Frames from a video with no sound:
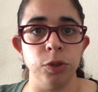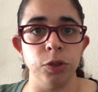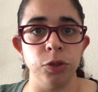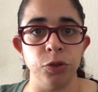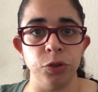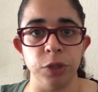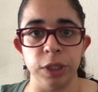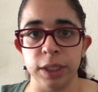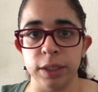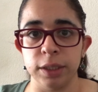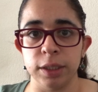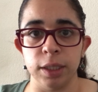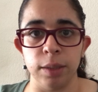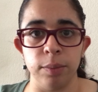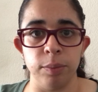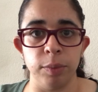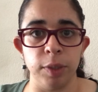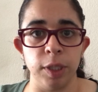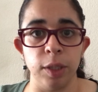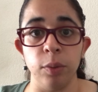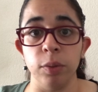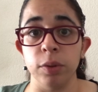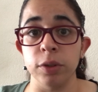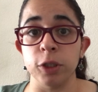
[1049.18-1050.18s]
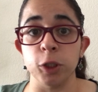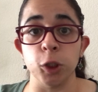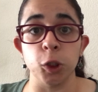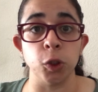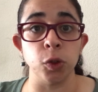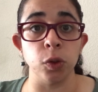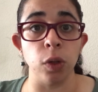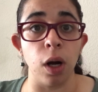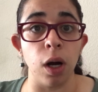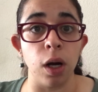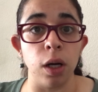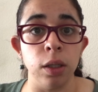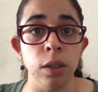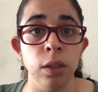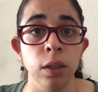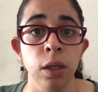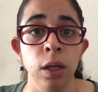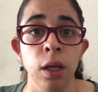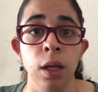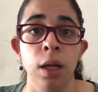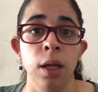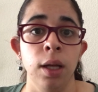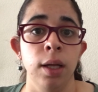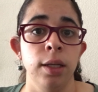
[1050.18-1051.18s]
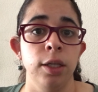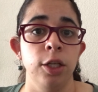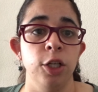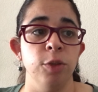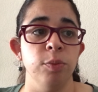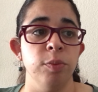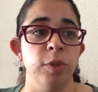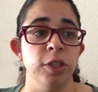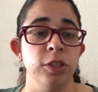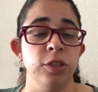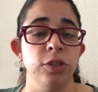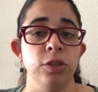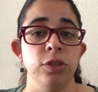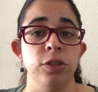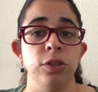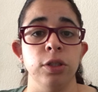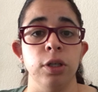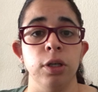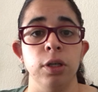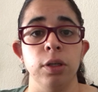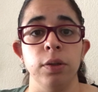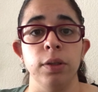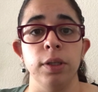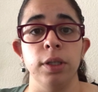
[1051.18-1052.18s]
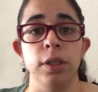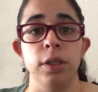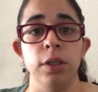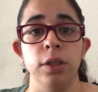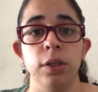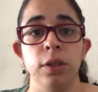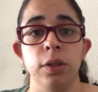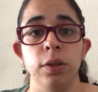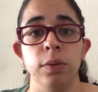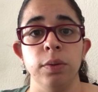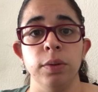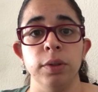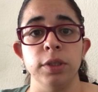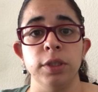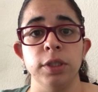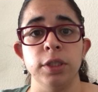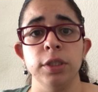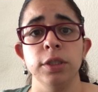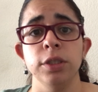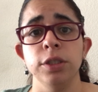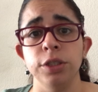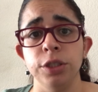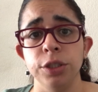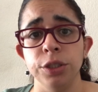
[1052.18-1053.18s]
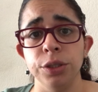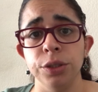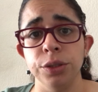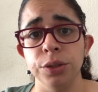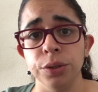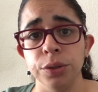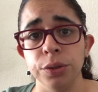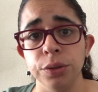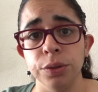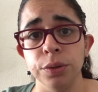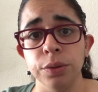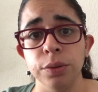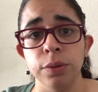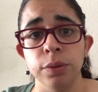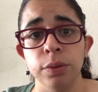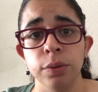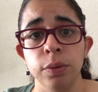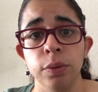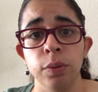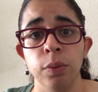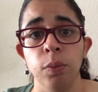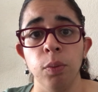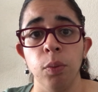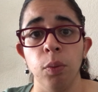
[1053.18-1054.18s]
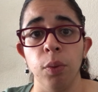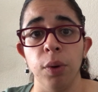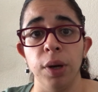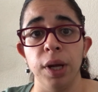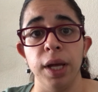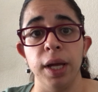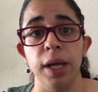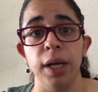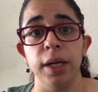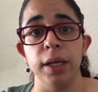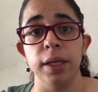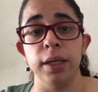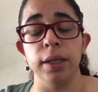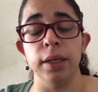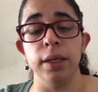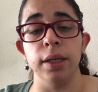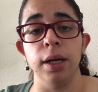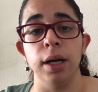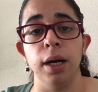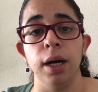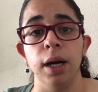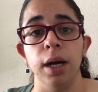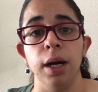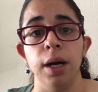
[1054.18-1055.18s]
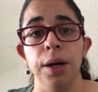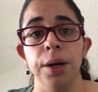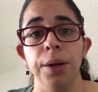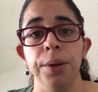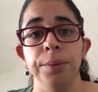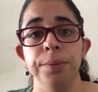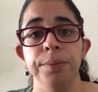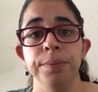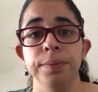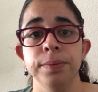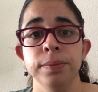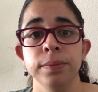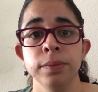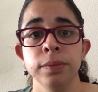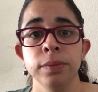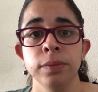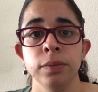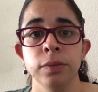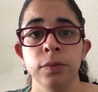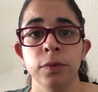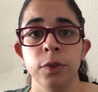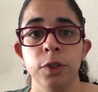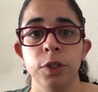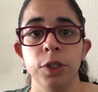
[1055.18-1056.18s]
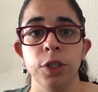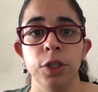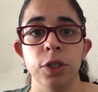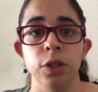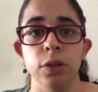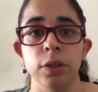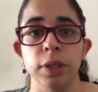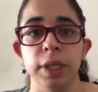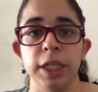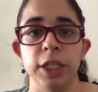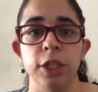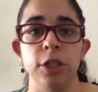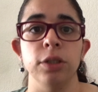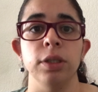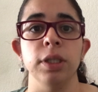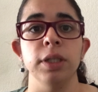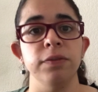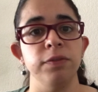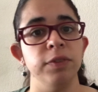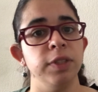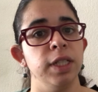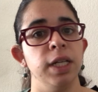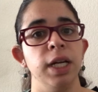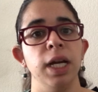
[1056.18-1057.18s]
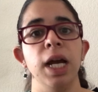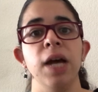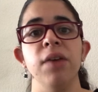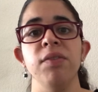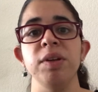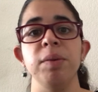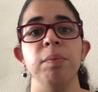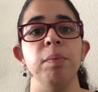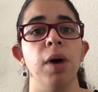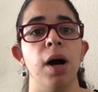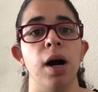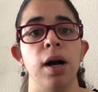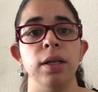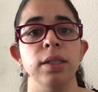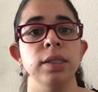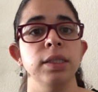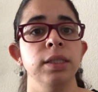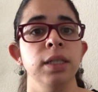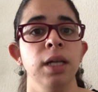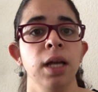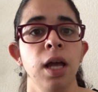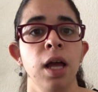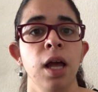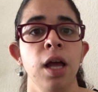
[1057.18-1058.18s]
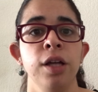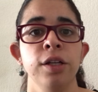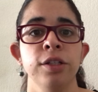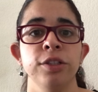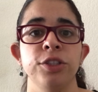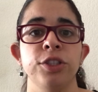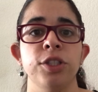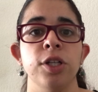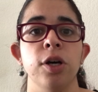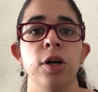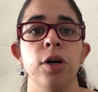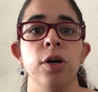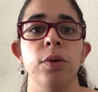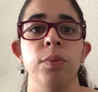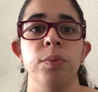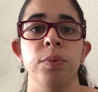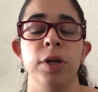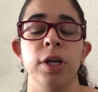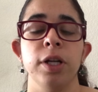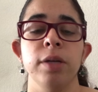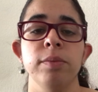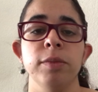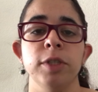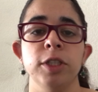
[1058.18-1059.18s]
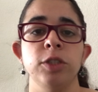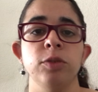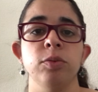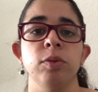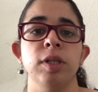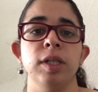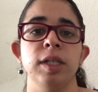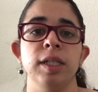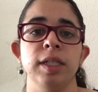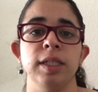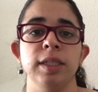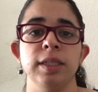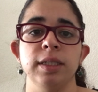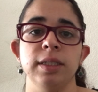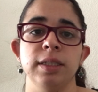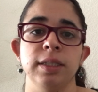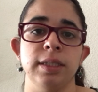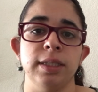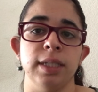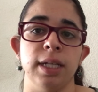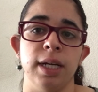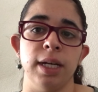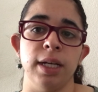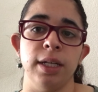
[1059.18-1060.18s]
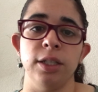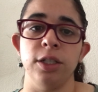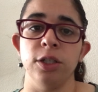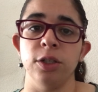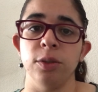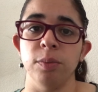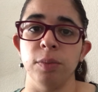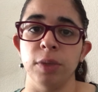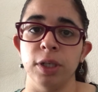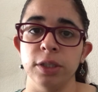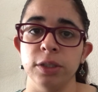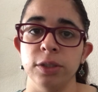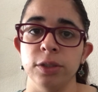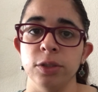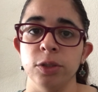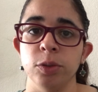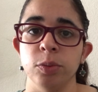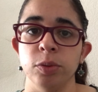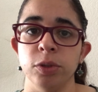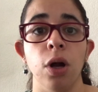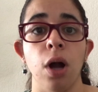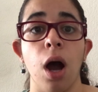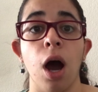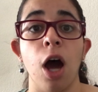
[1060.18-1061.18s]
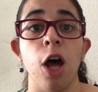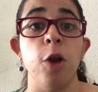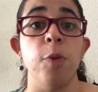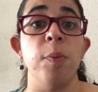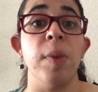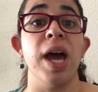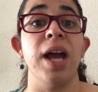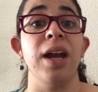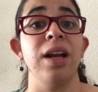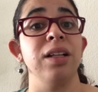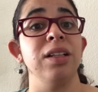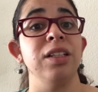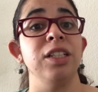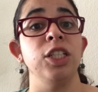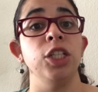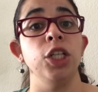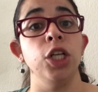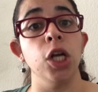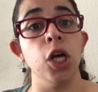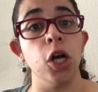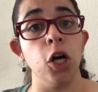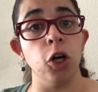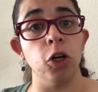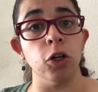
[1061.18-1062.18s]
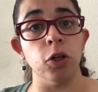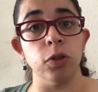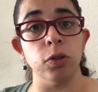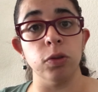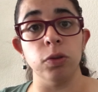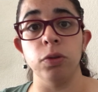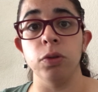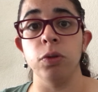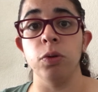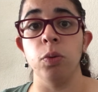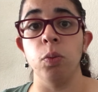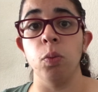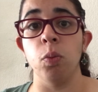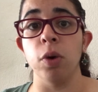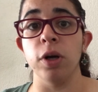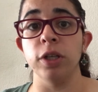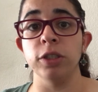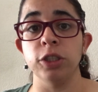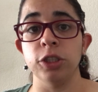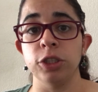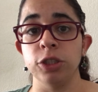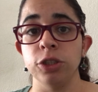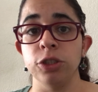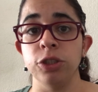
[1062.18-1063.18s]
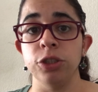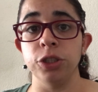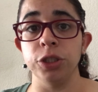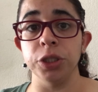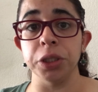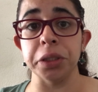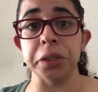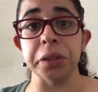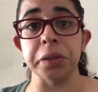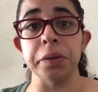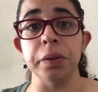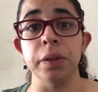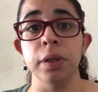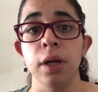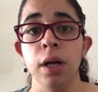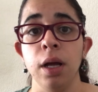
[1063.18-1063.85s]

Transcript: drink something with a straw. Your muscles already know what to do when like you're lifting a heavy box. So pretty much what it is that your muscles will automatically know what to do